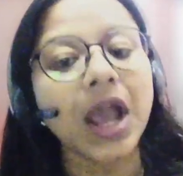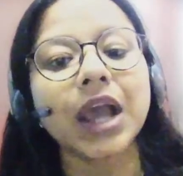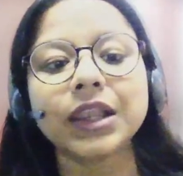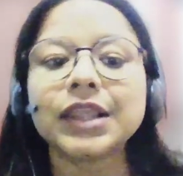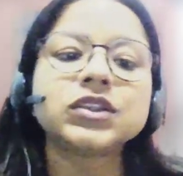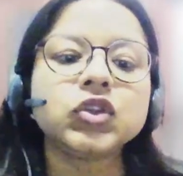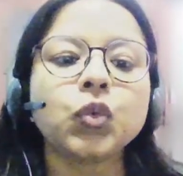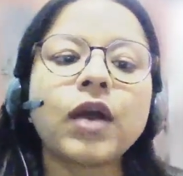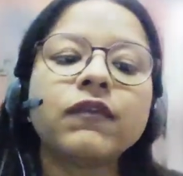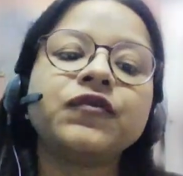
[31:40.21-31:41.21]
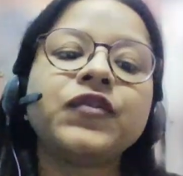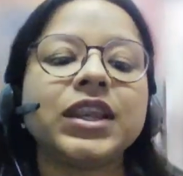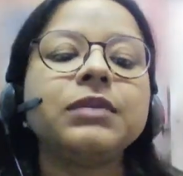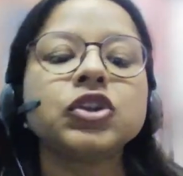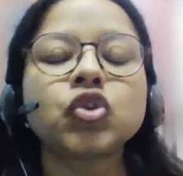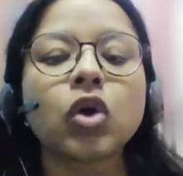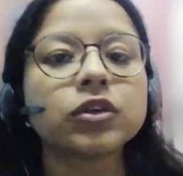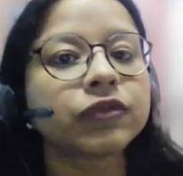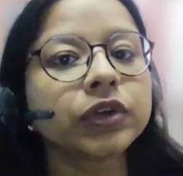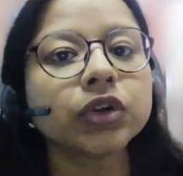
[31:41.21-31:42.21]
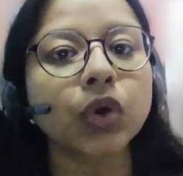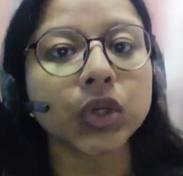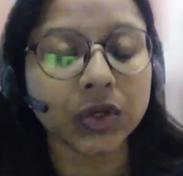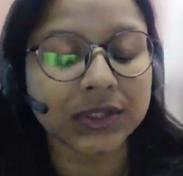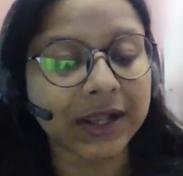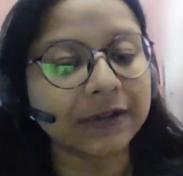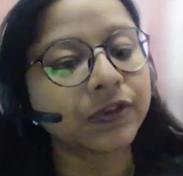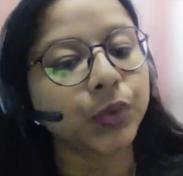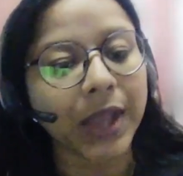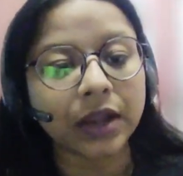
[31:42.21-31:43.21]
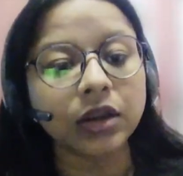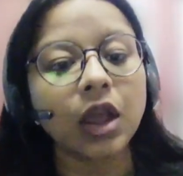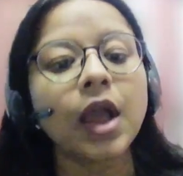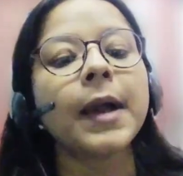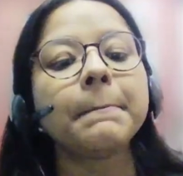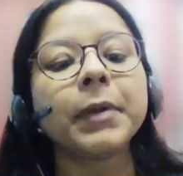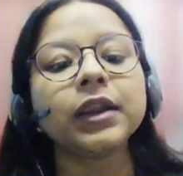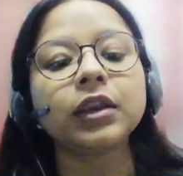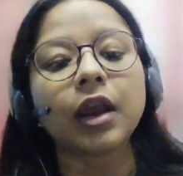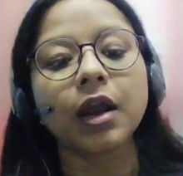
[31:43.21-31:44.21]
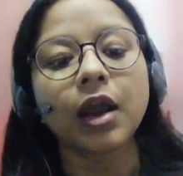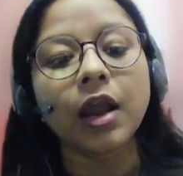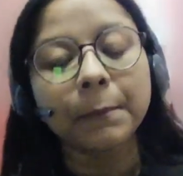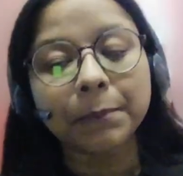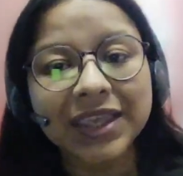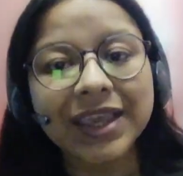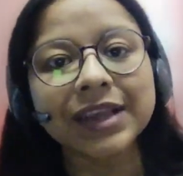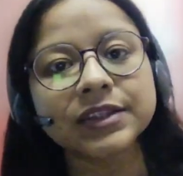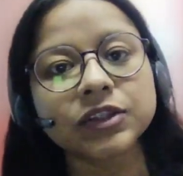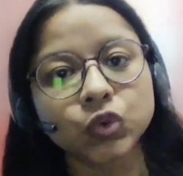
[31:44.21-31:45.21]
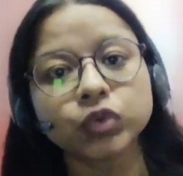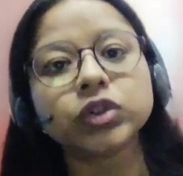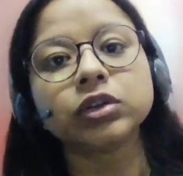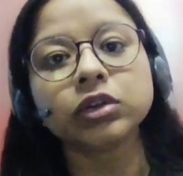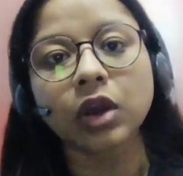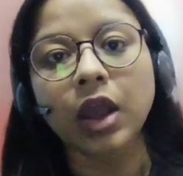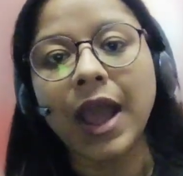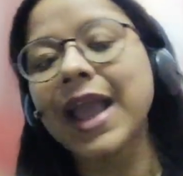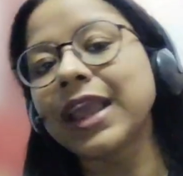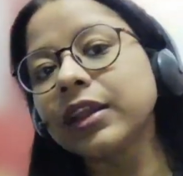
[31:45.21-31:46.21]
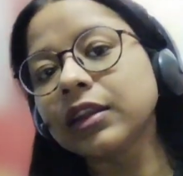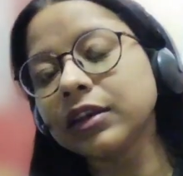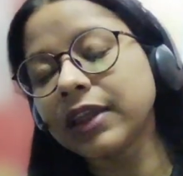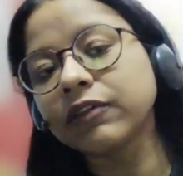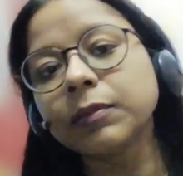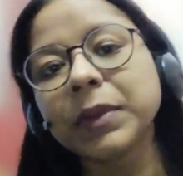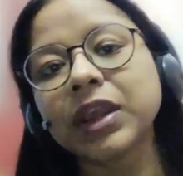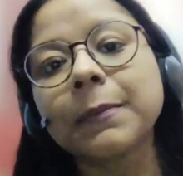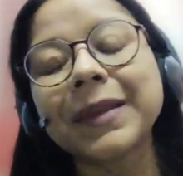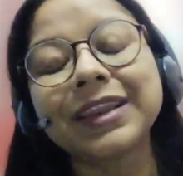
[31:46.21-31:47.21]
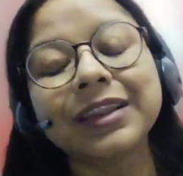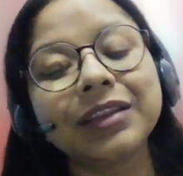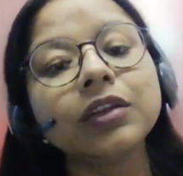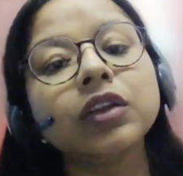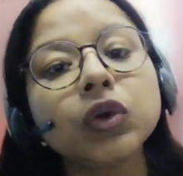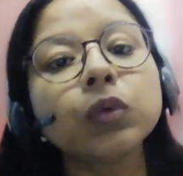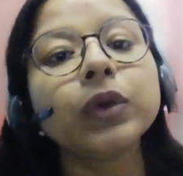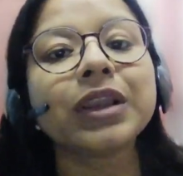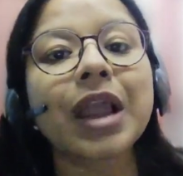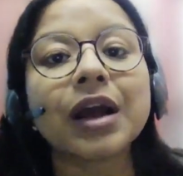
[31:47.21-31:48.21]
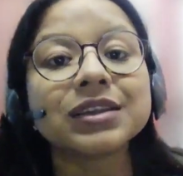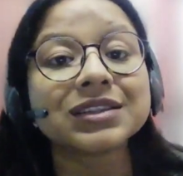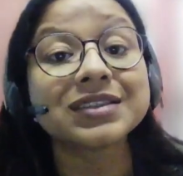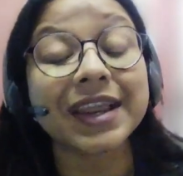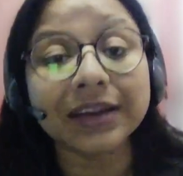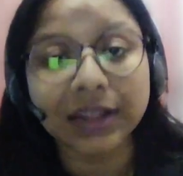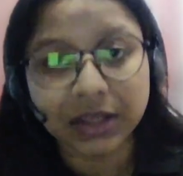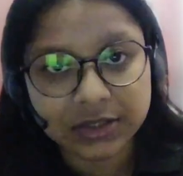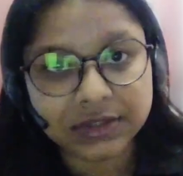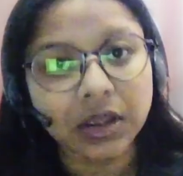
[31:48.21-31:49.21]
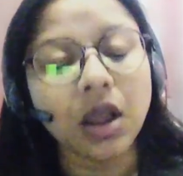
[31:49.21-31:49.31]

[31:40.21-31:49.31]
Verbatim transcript: unless you are very much confident on yourself you can but me as a student i never pick up anything new in last 10 days